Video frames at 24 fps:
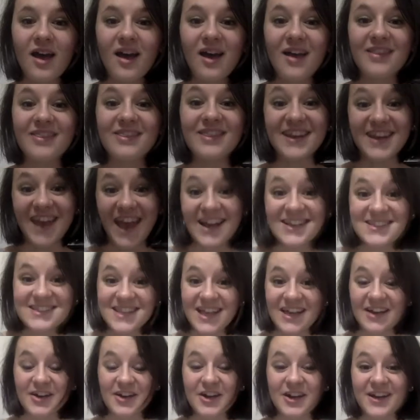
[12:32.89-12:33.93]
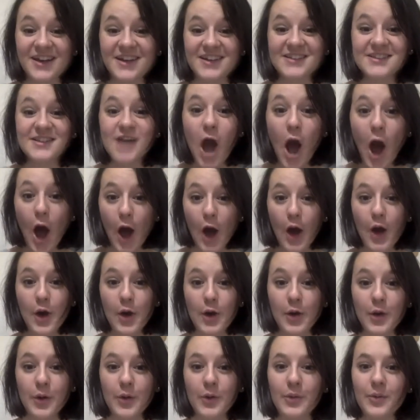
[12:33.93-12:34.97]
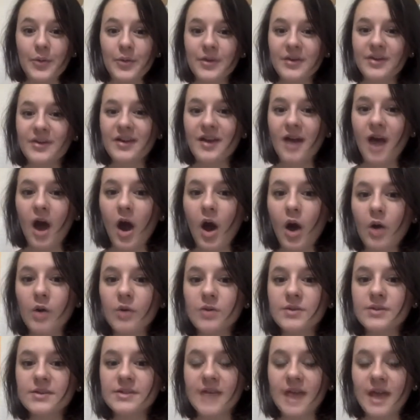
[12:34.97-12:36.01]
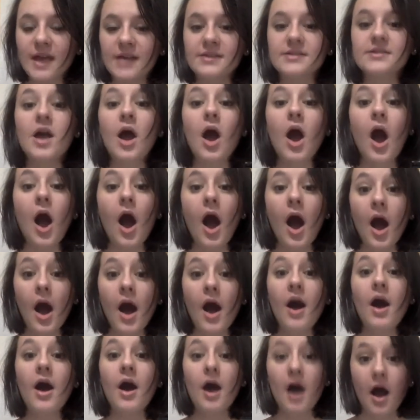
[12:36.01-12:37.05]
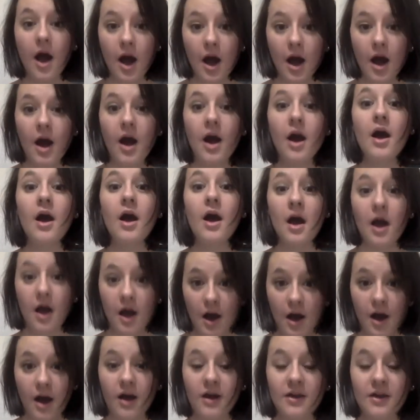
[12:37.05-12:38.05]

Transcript: The next letter is O. O says ah, ah, ah.